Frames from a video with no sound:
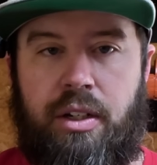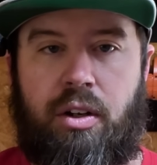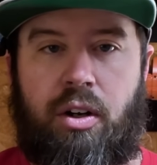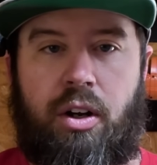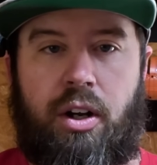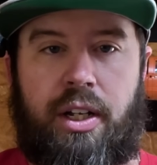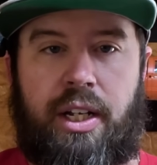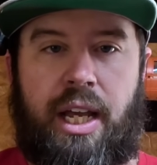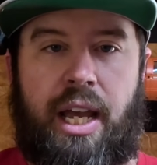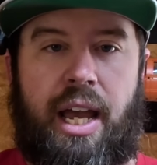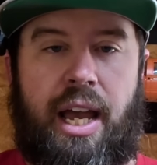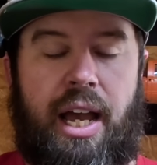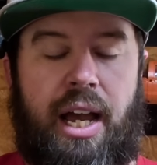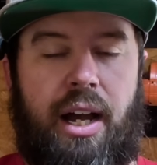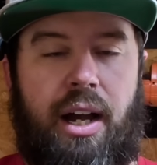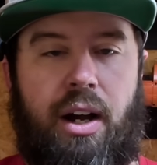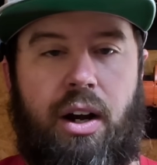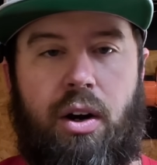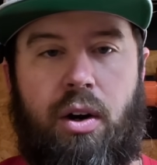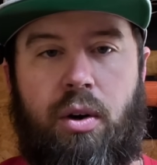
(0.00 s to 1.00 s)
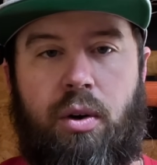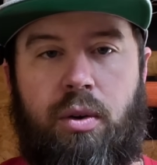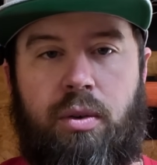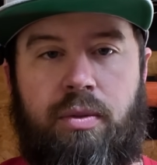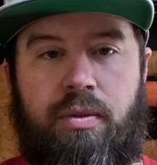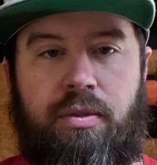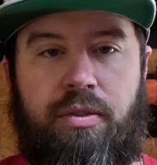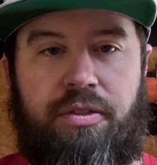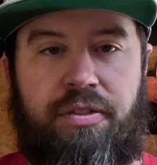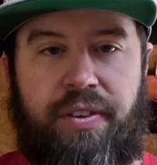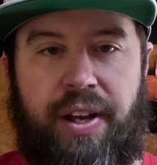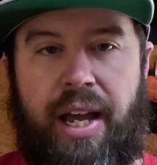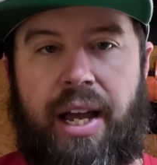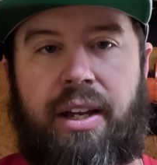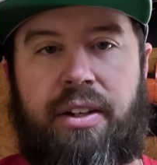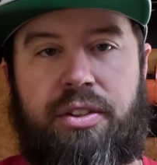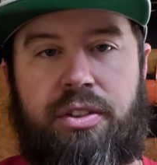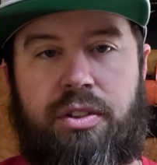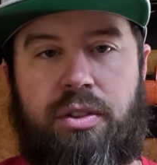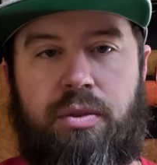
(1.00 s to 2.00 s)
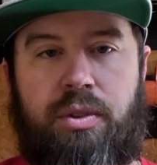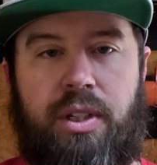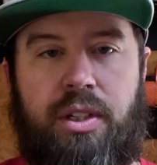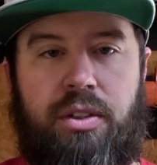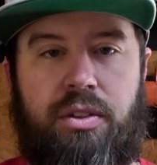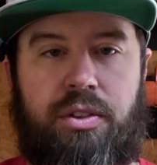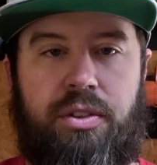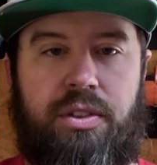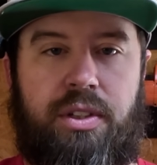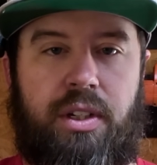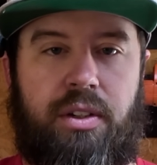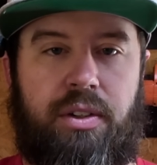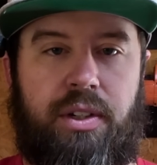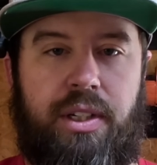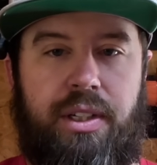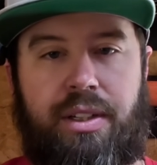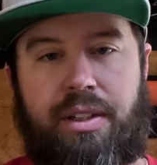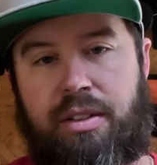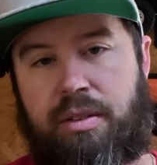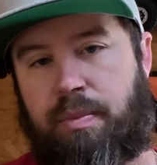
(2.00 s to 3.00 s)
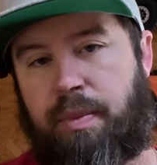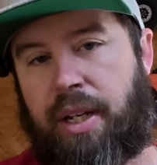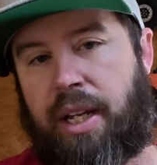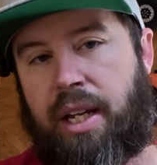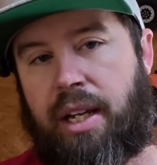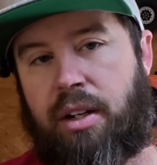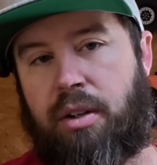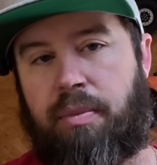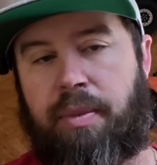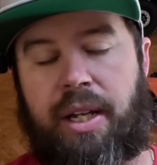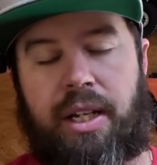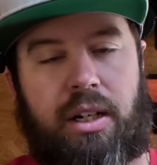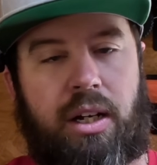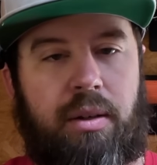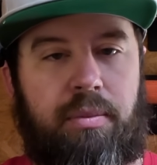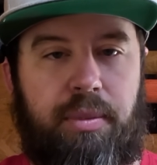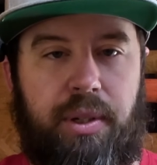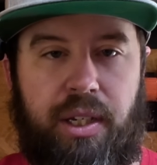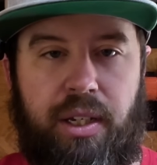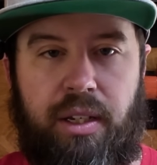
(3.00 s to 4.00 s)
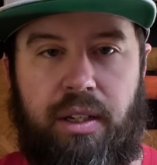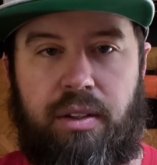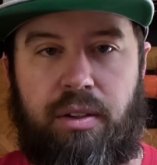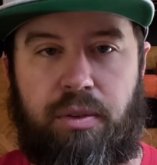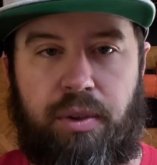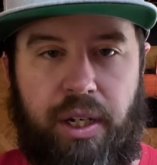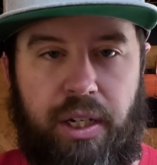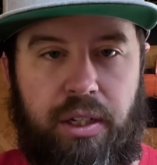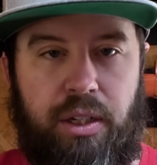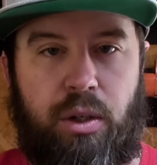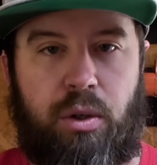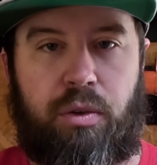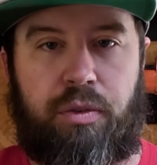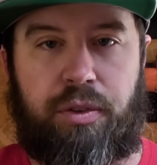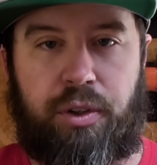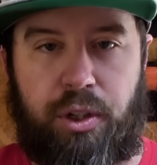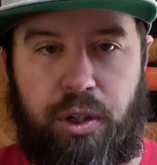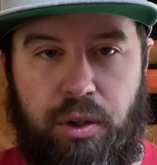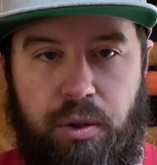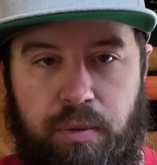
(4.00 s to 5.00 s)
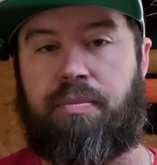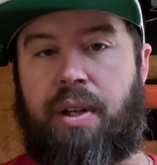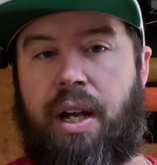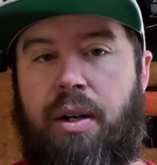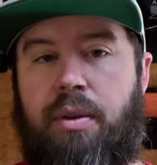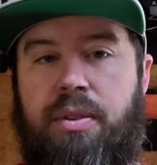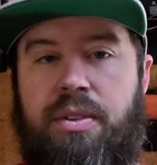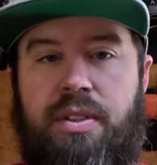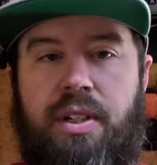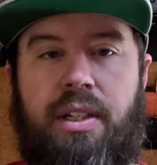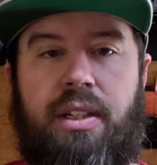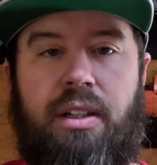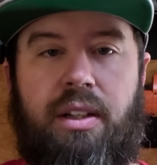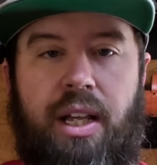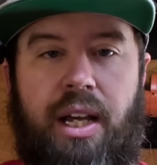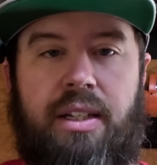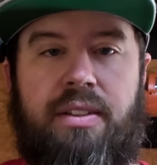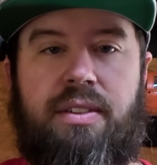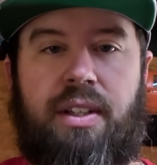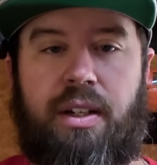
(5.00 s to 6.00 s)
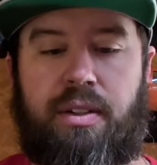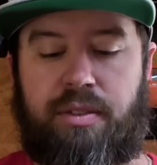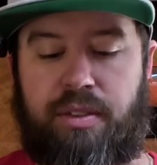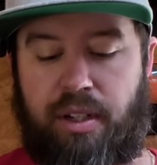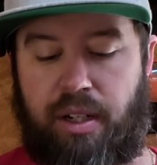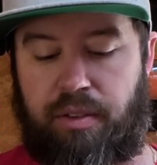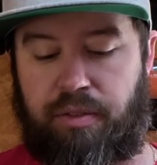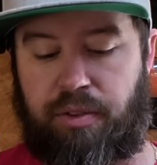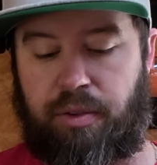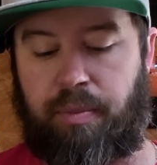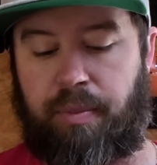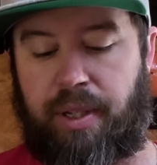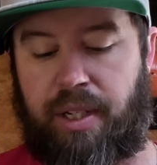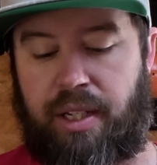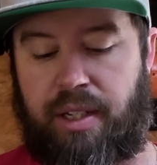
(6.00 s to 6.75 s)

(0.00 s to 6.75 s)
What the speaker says: on how fast you need your steering, this may or may not be the radio for you. I would say the last downside for me